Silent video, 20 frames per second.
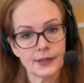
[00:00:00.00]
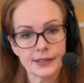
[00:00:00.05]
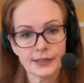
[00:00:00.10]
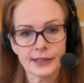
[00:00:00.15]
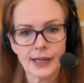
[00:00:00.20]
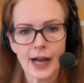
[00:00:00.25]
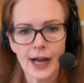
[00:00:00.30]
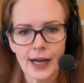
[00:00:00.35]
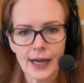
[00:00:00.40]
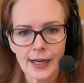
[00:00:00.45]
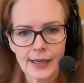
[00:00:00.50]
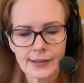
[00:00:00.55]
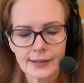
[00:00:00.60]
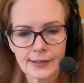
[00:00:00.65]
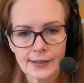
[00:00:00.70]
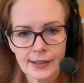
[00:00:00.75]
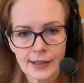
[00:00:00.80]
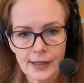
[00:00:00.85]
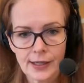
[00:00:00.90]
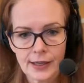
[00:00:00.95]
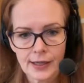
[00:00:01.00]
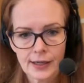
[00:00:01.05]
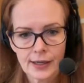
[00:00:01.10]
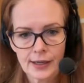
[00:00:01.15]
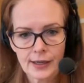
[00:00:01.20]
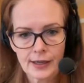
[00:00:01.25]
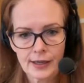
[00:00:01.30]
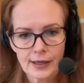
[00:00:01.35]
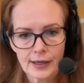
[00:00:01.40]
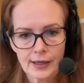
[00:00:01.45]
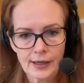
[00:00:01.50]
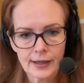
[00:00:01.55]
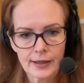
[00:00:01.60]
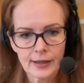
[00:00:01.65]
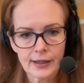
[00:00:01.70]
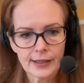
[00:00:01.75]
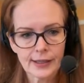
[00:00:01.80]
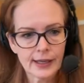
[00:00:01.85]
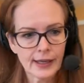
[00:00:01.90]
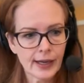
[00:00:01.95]
the sides. Uh,
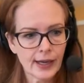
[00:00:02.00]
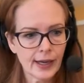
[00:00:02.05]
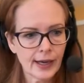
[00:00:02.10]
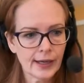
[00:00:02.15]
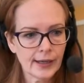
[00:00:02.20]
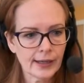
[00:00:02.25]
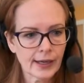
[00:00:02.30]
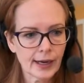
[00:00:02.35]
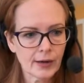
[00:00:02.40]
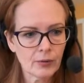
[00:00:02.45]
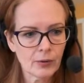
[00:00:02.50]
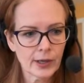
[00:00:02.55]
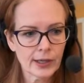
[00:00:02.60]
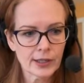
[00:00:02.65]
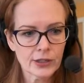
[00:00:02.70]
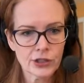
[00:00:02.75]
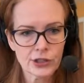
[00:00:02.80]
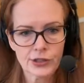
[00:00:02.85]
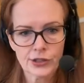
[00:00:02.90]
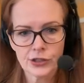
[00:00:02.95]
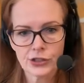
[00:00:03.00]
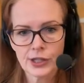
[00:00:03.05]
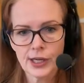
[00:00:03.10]
again, I wanna just